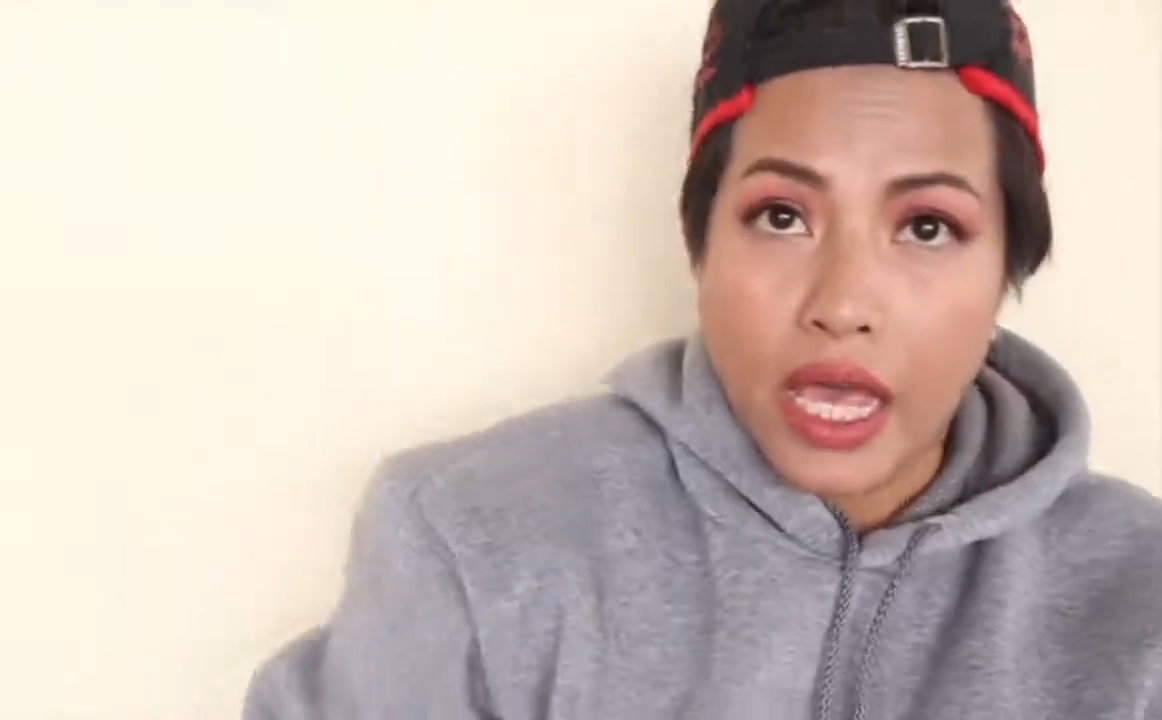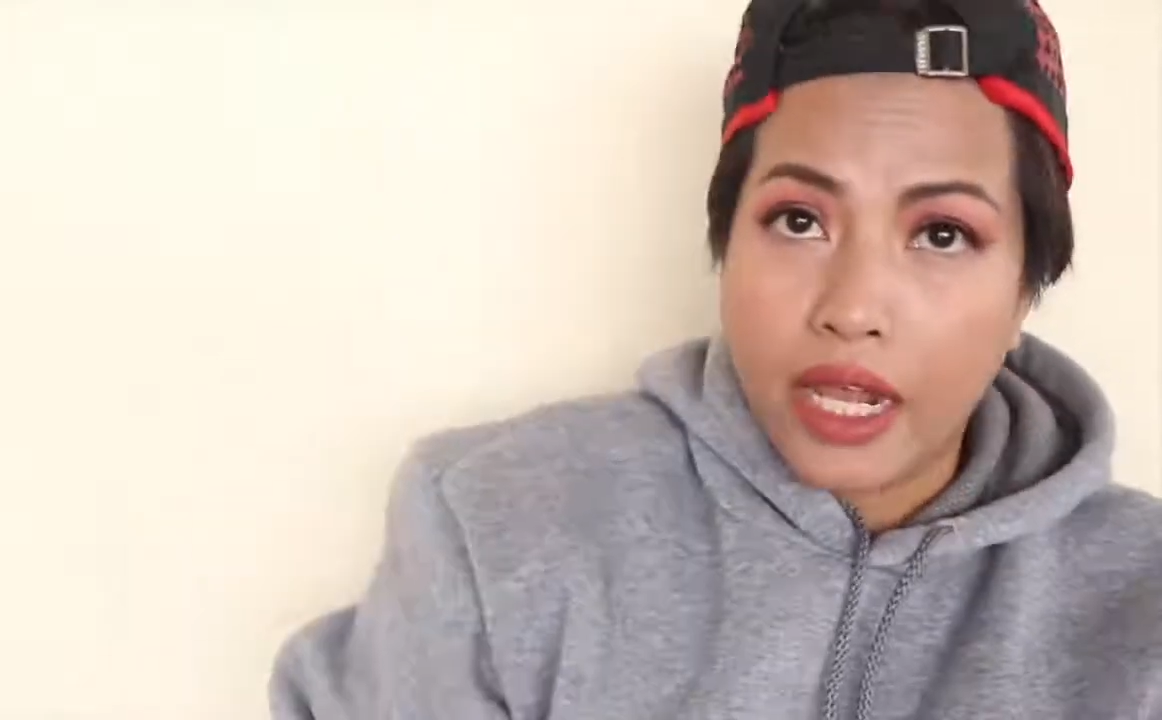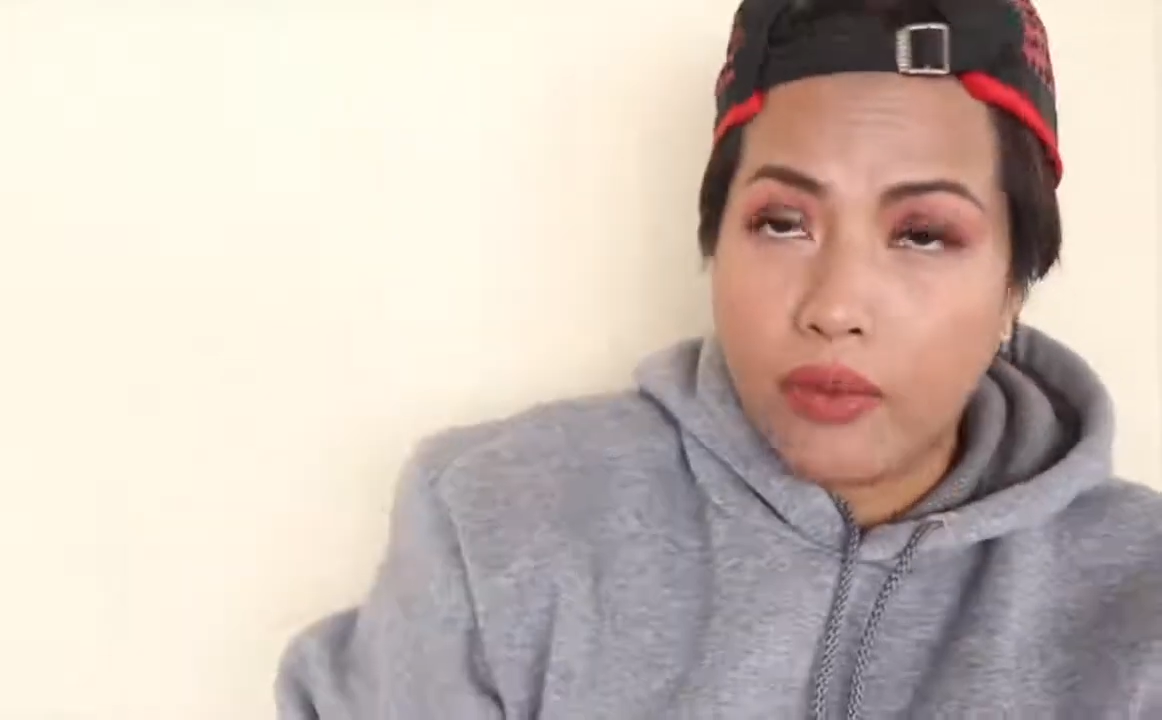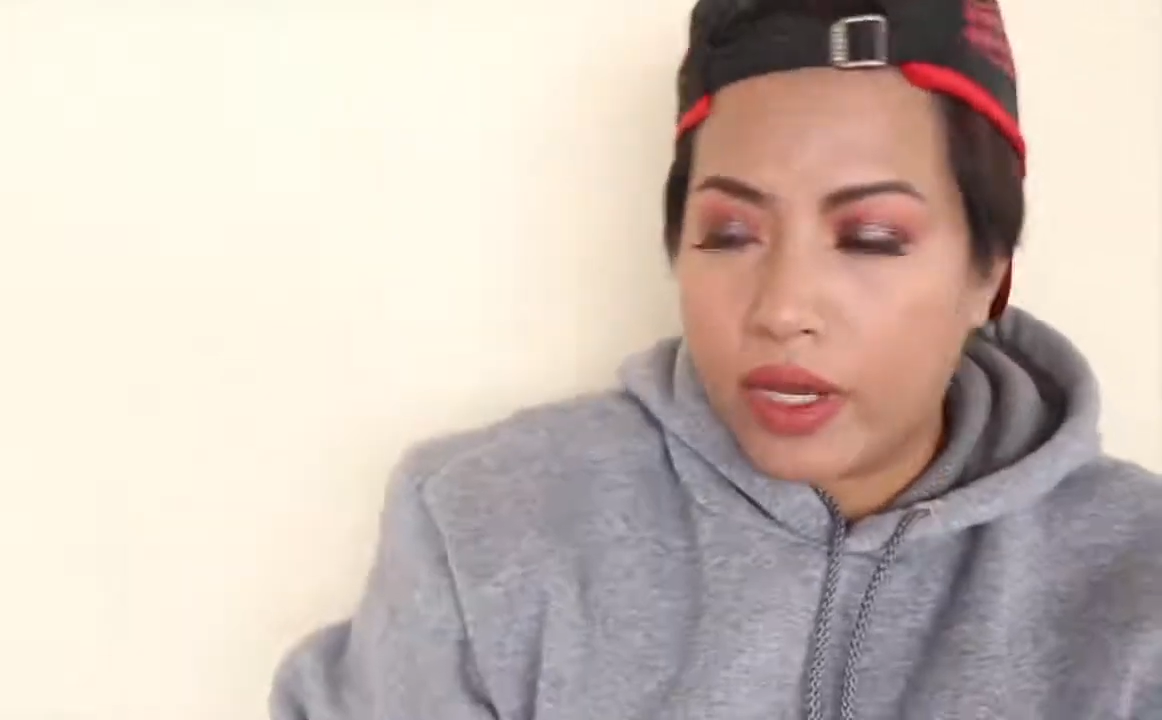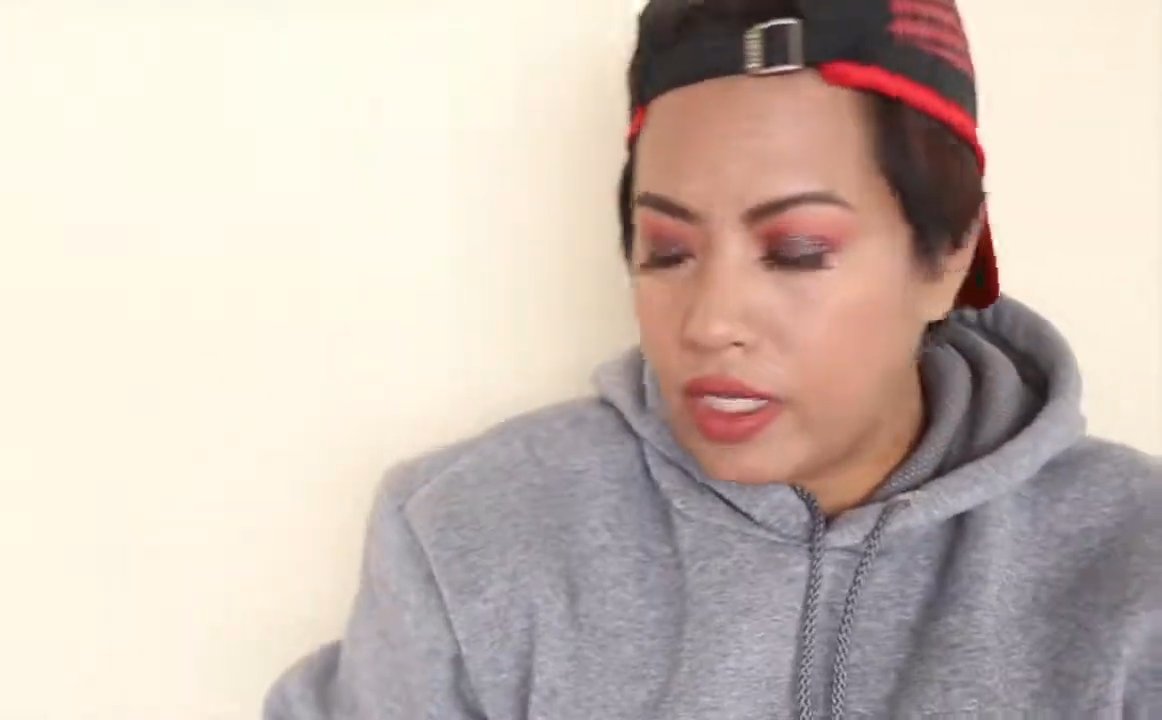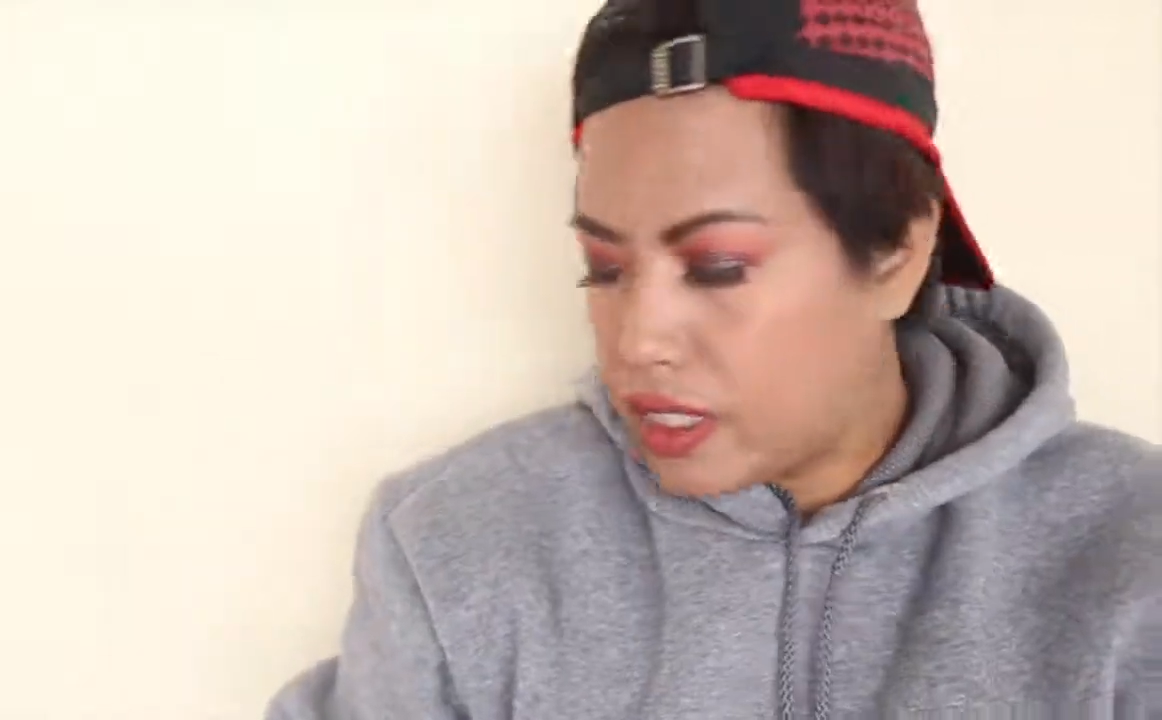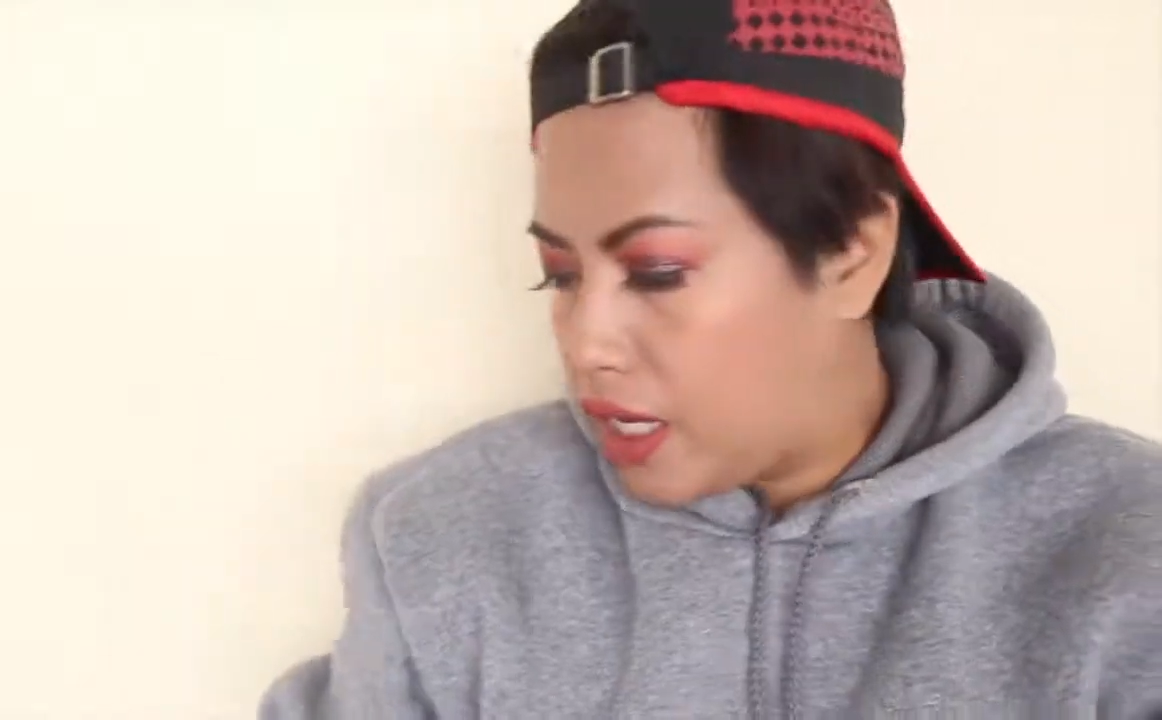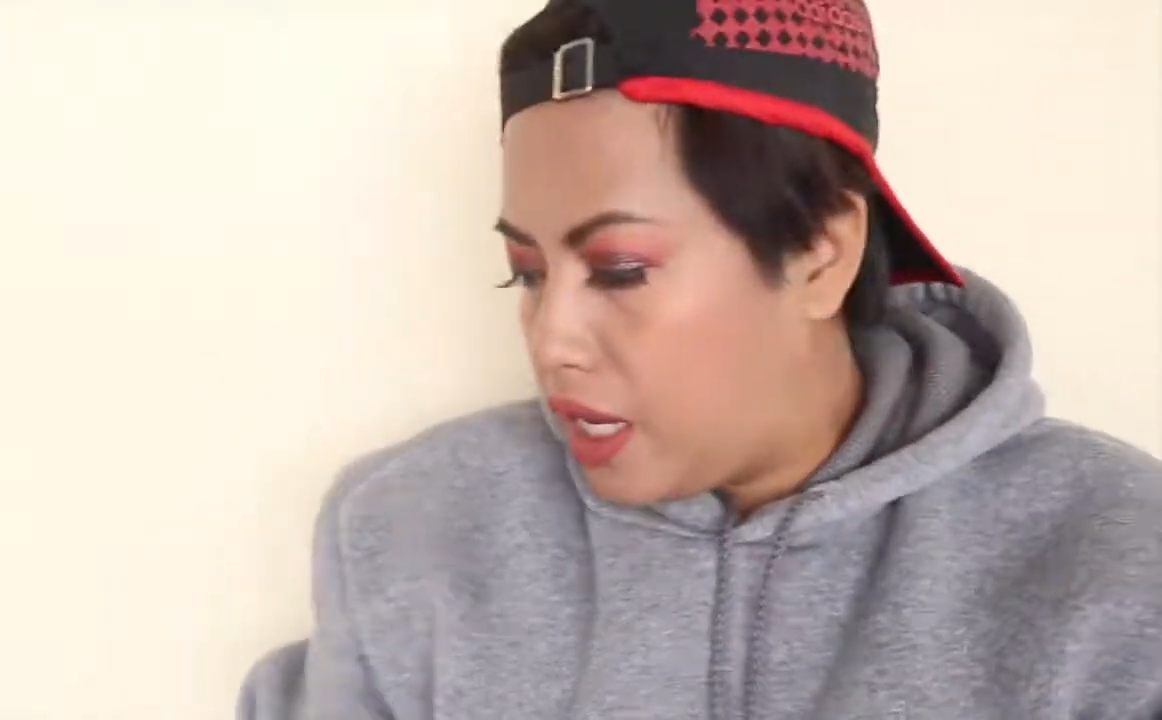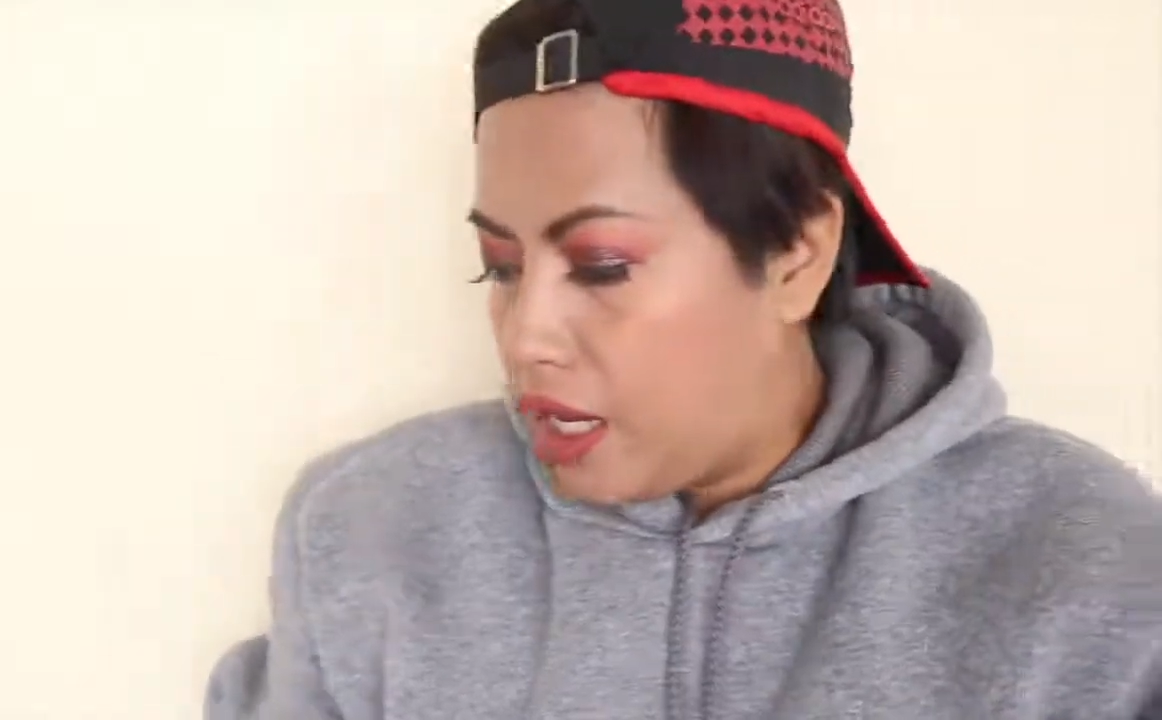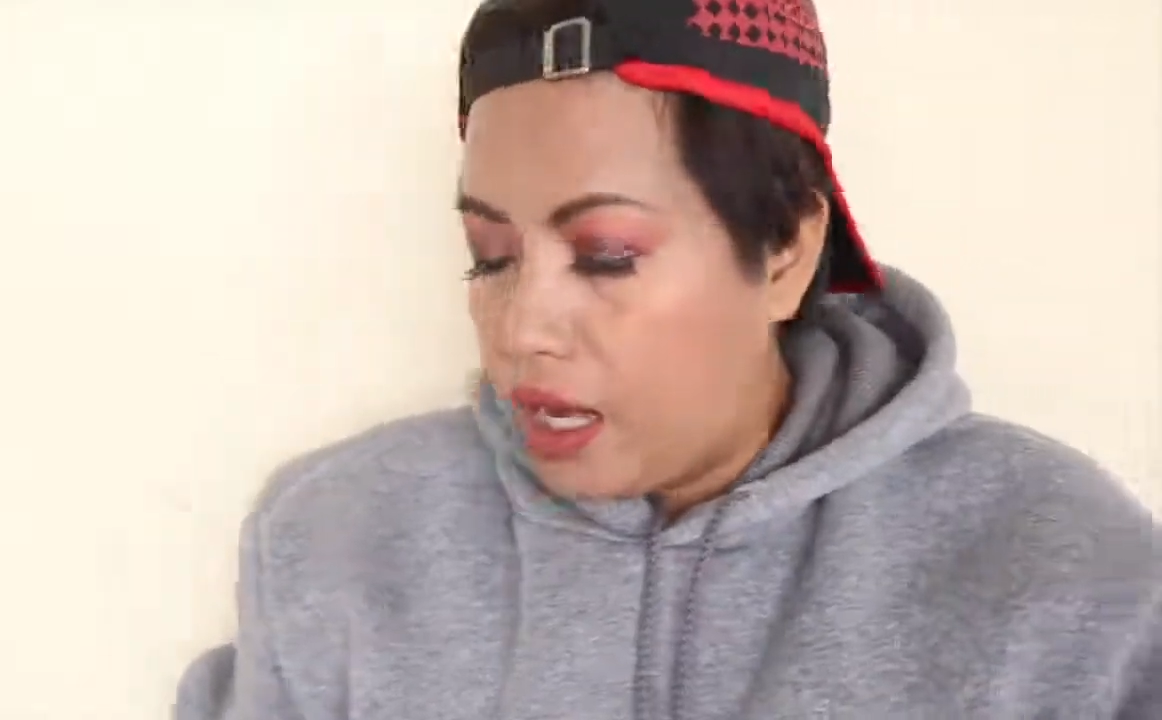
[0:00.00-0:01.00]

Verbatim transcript: Anyways,